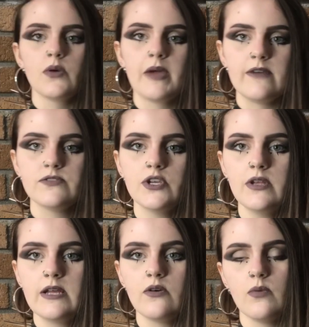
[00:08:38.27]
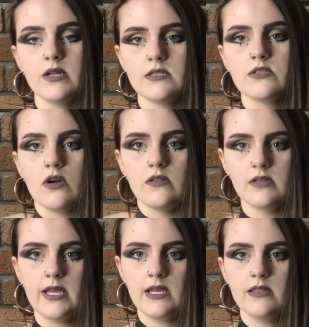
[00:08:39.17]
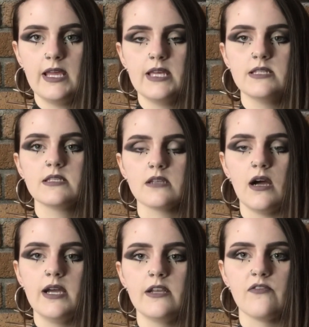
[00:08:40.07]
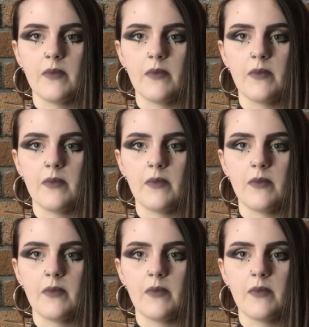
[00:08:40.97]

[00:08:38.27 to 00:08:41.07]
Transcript: have two little ones on the inside of my